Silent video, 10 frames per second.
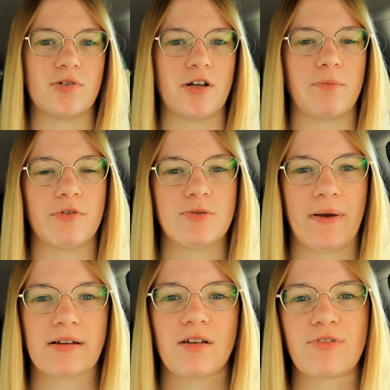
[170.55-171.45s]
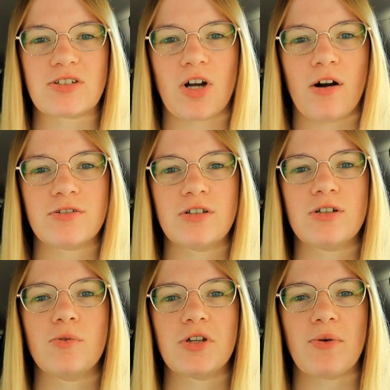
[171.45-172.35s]
another perspective that's hard to
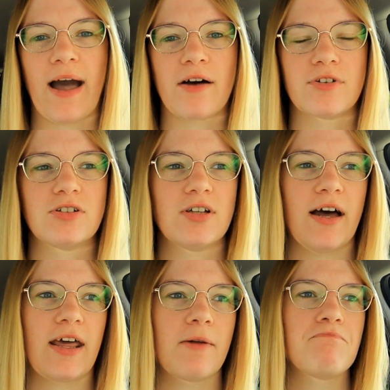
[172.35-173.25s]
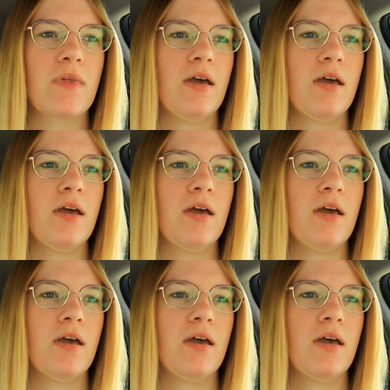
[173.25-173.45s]
do when you haven't done it.